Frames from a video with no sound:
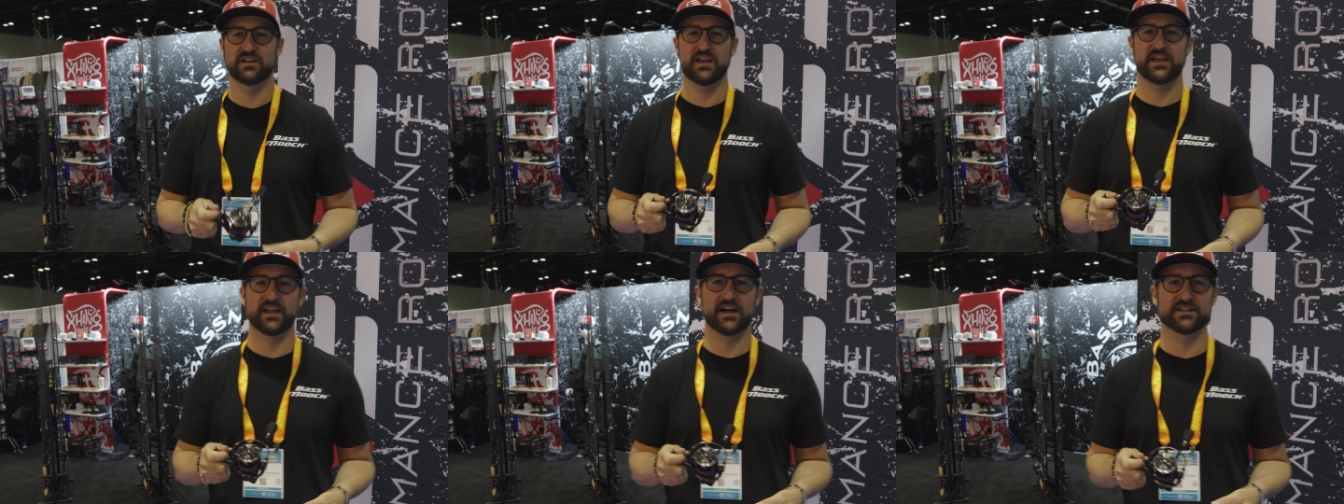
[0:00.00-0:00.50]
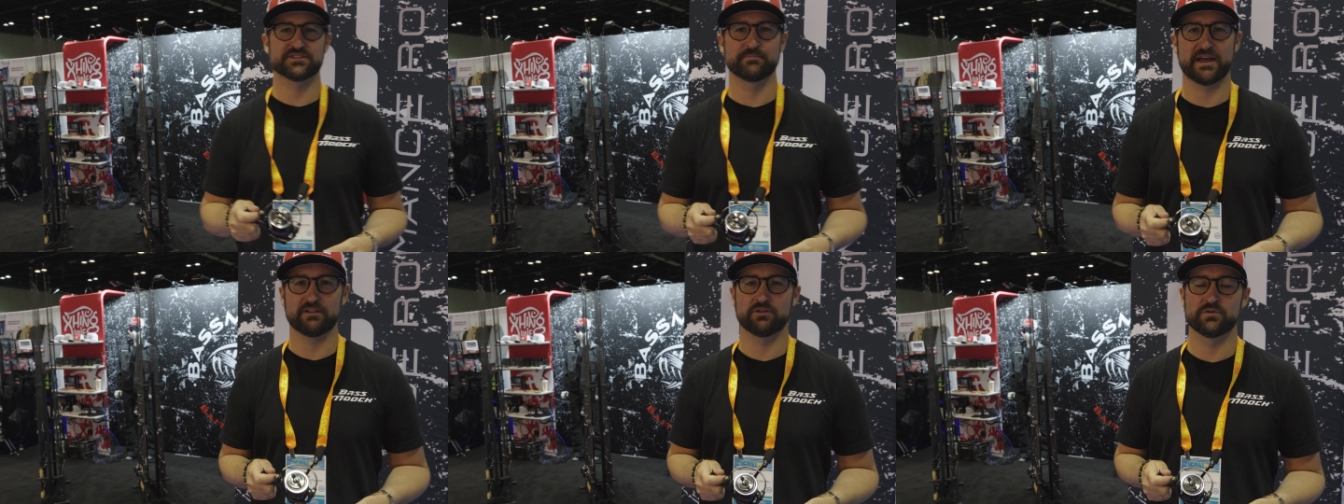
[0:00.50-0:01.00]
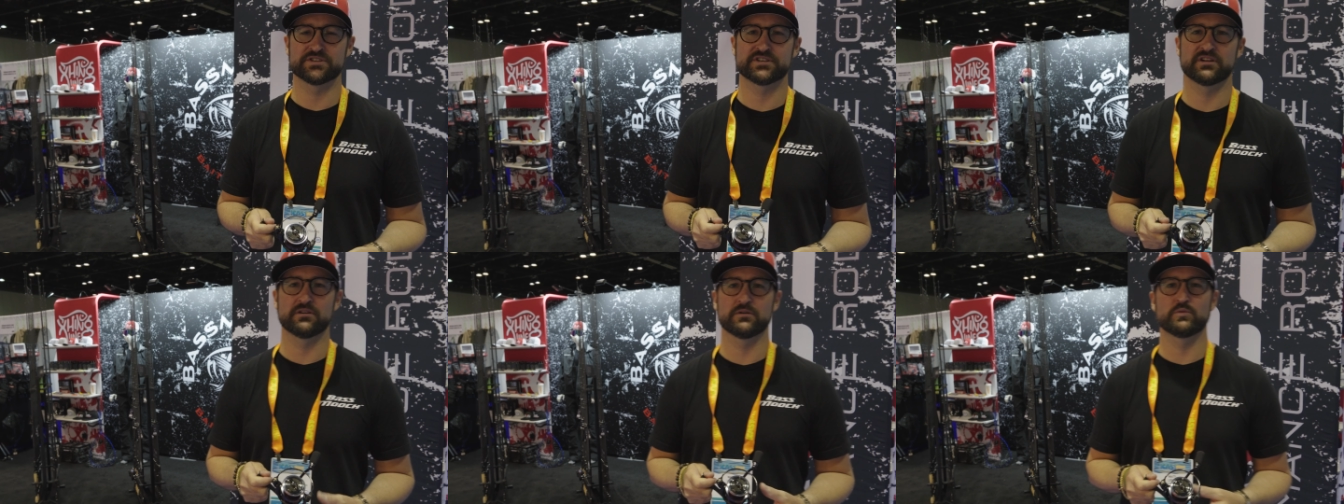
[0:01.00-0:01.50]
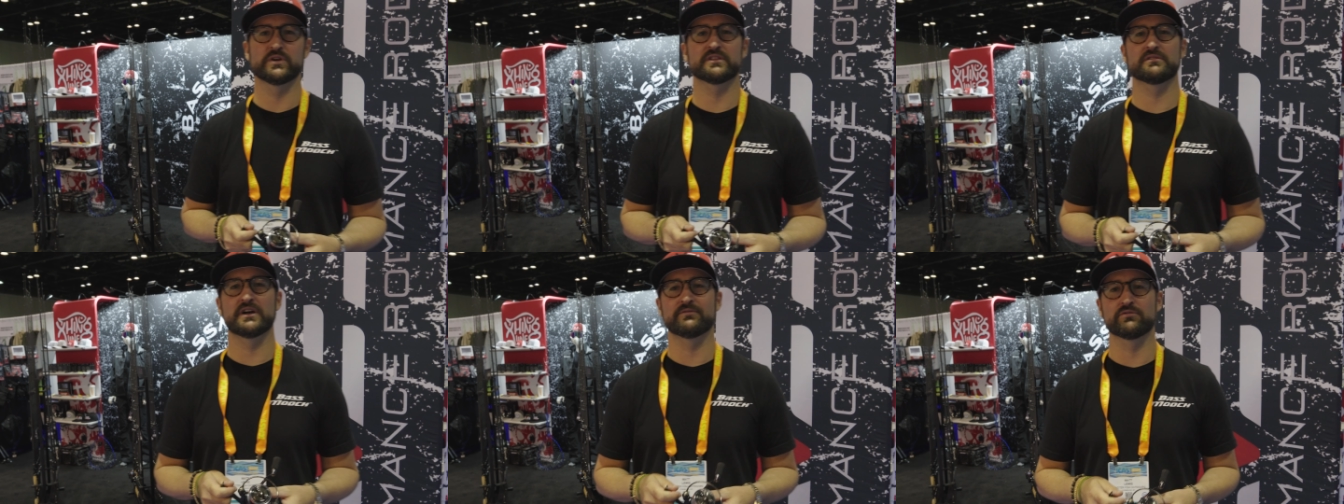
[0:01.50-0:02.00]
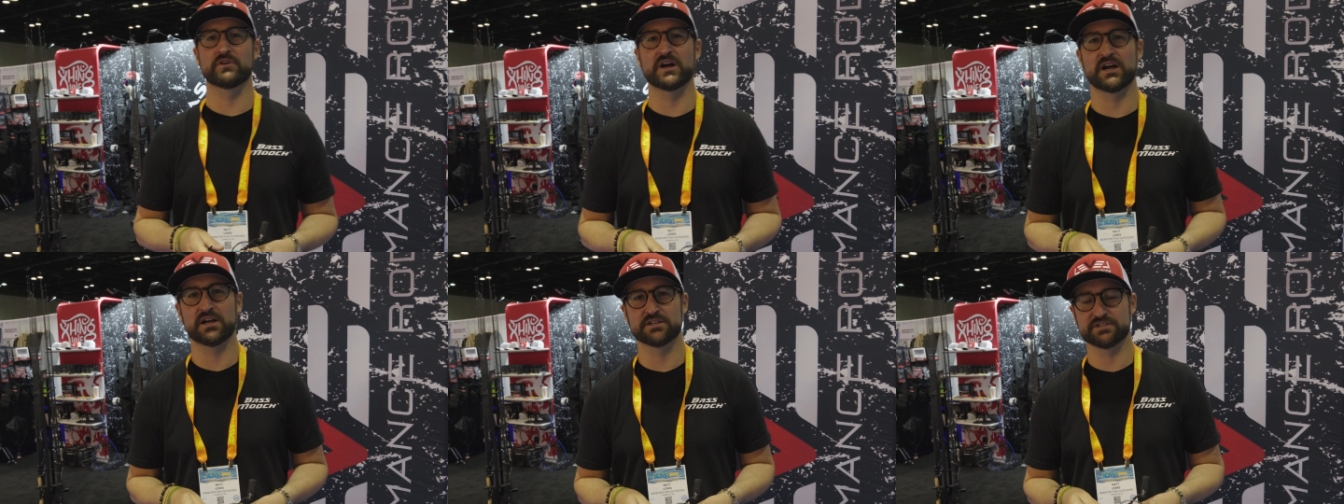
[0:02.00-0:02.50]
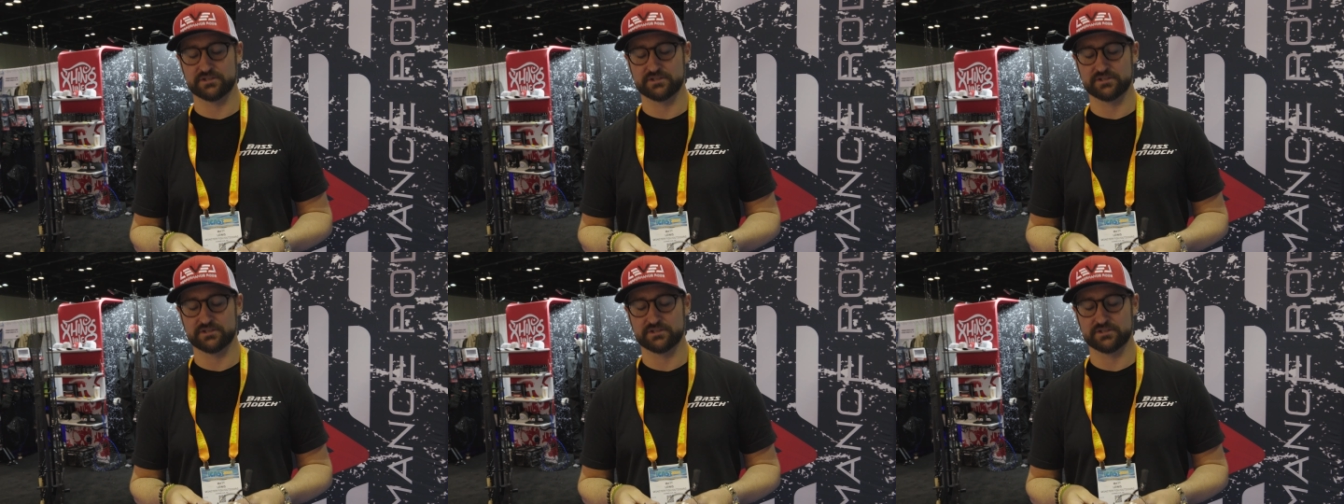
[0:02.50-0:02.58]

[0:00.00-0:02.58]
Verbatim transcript: Hey guys, Matt Lewis here with Level Rods.